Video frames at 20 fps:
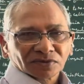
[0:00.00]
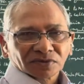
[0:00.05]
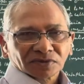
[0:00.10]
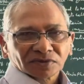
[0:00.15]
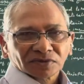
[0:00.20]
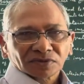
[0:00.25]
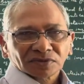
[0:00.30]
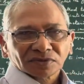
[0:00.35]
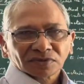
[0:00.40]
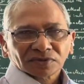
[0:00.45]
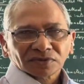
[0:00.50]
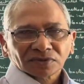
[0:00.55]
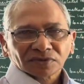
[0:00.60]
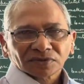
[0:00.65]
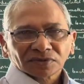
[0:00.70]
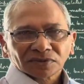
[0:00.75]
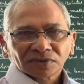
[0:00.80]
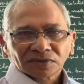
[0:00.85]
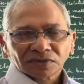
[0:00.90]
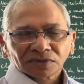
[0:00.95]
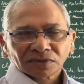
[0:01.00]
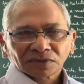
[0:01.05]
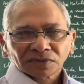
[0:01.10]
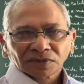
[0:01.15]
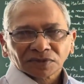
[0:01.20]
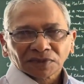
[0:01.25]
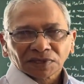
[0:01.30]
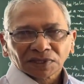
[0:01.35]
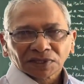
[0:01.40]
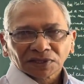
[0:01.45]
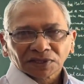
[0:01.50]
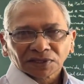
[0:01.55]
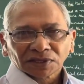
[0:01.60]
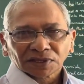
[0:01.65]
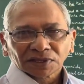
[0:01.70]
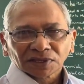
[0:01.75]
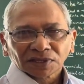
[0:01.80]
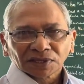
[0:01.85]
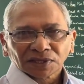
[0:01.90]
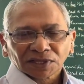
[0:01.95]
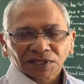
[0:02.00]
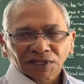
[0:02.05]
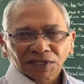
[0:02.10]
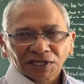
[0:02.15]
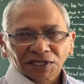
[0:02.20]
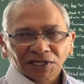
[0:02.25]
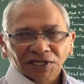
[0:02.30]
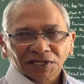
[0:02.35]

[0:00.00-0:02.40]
Nobody speaks.